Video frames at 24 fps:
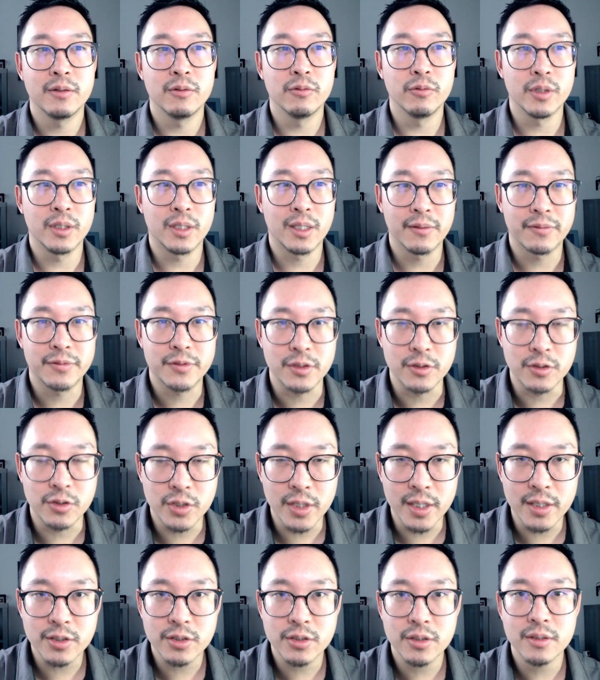we give
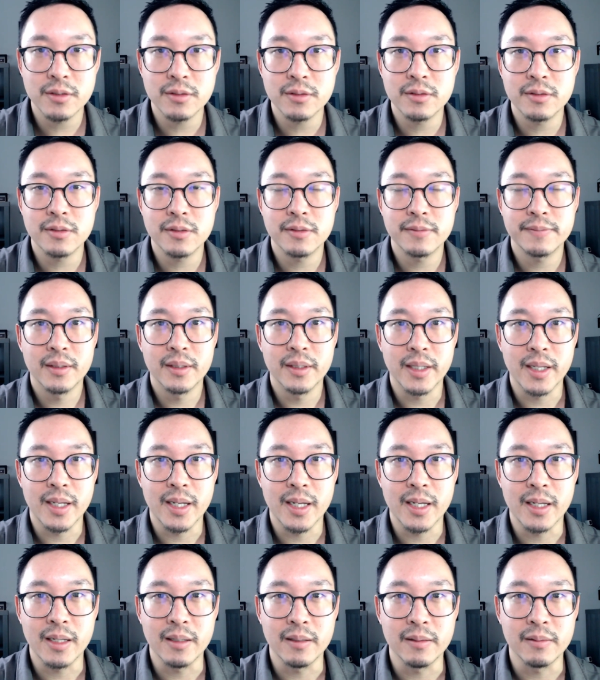suggestions,
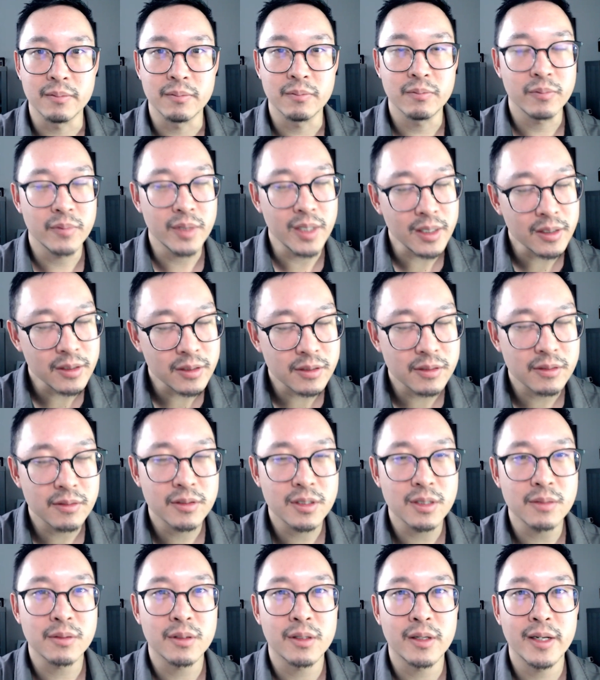and yes,
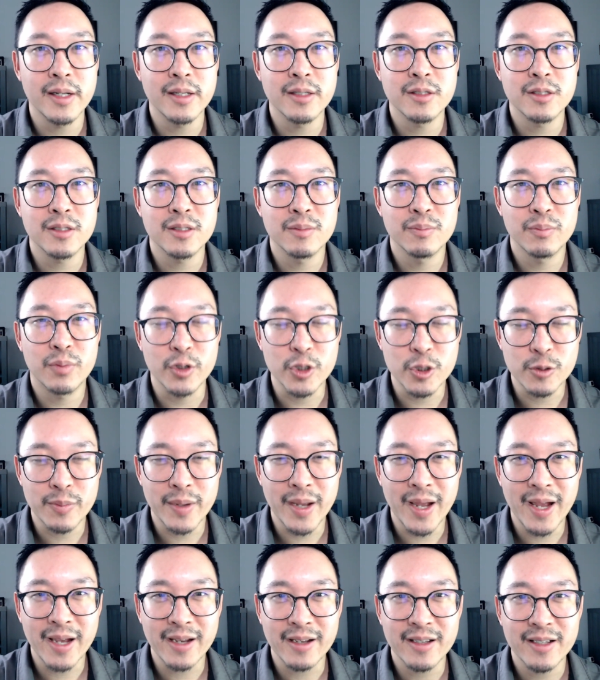some clients push
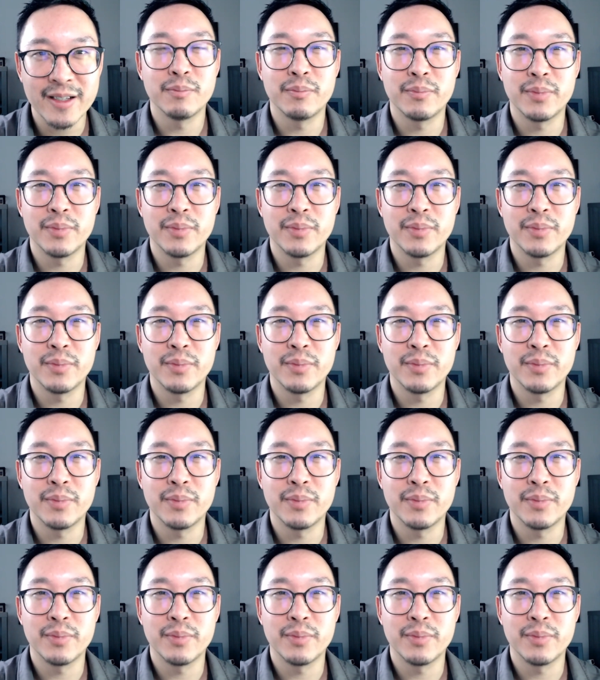back,